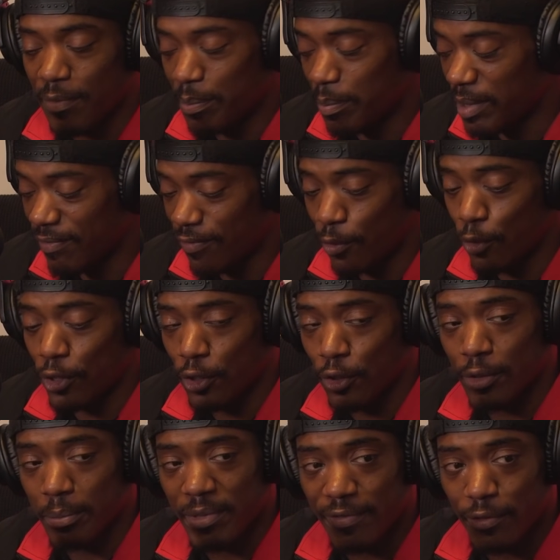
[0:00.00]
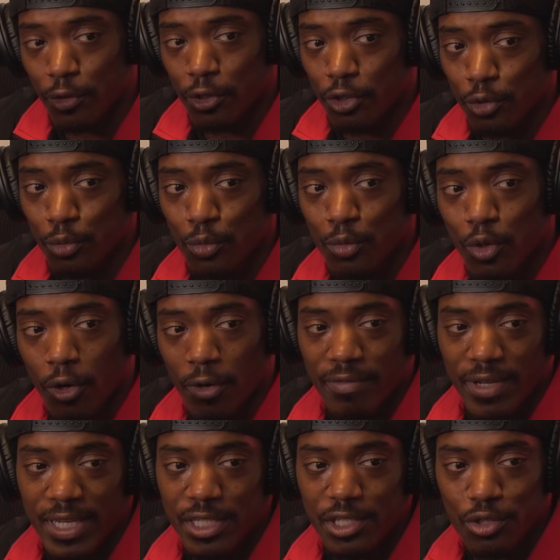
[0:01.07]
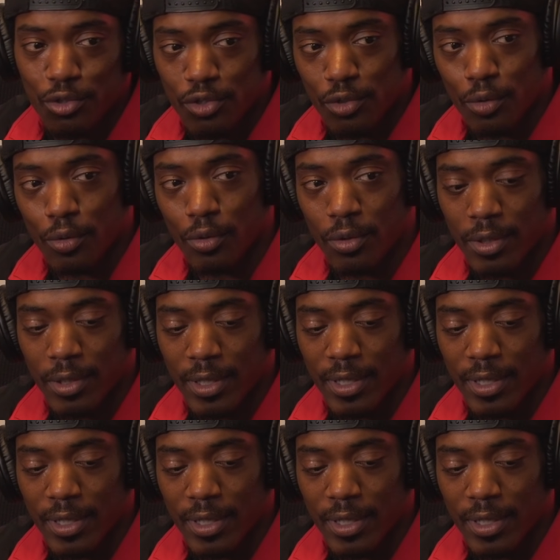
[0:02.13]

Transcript: before you got of age, you saw